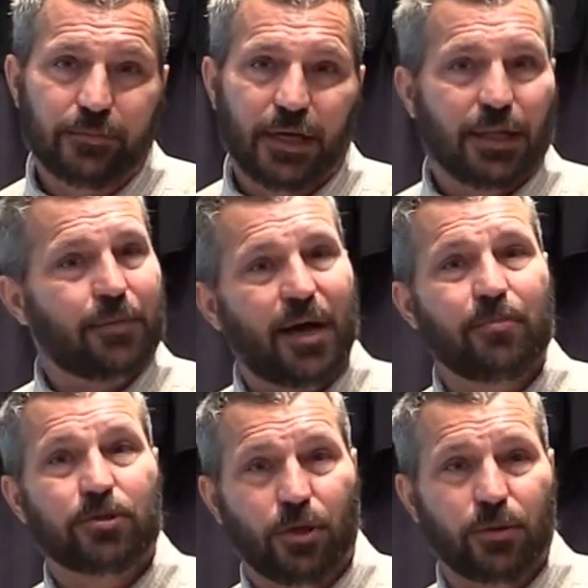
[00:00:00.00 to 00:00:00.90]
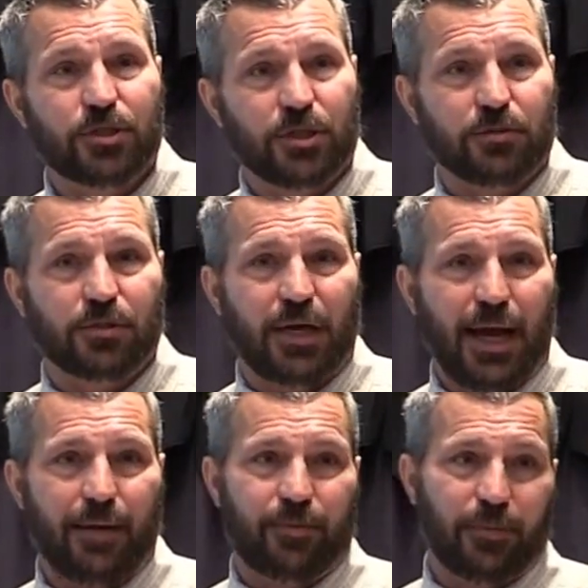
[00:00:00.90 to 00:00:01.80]
And the Bible told us this was going to
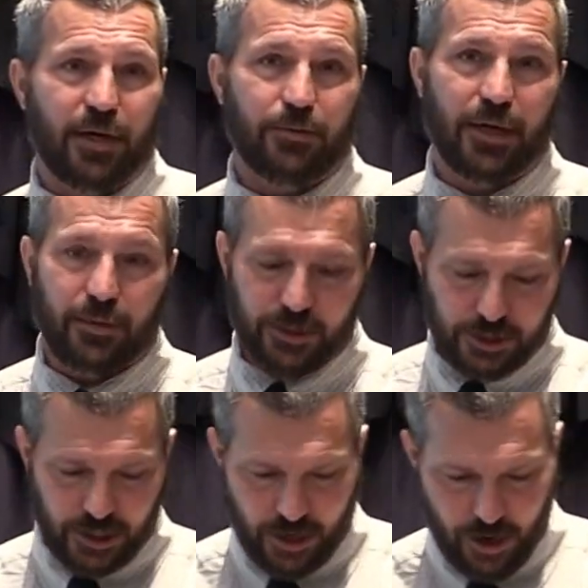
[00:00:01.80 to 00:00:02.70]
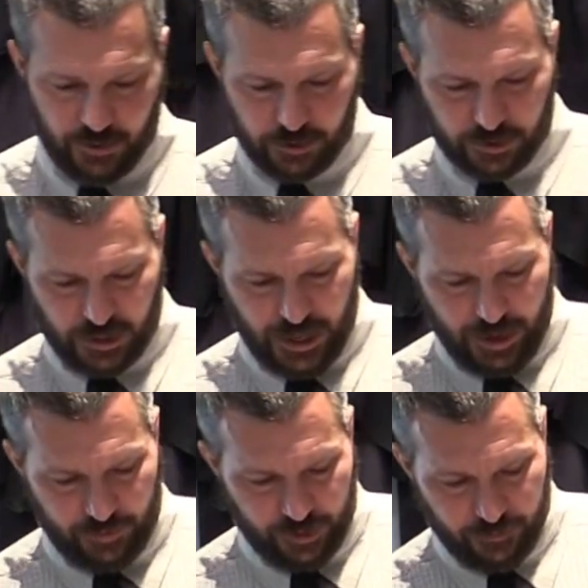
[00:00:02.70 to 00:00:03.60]
happen, by the way. We should have known this was going to
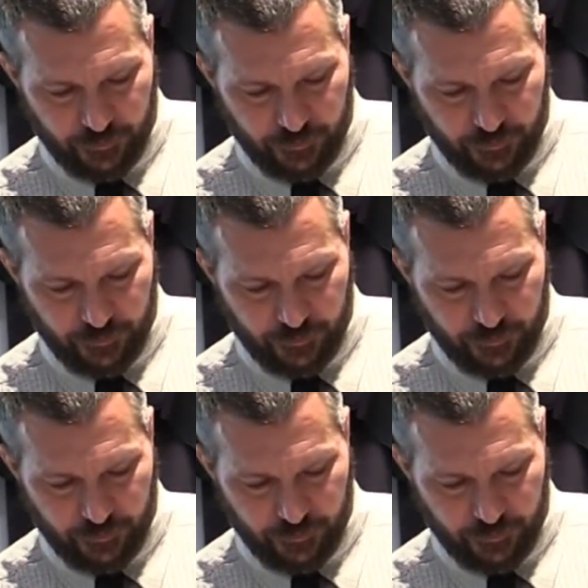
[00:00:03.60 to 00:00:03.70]
happen.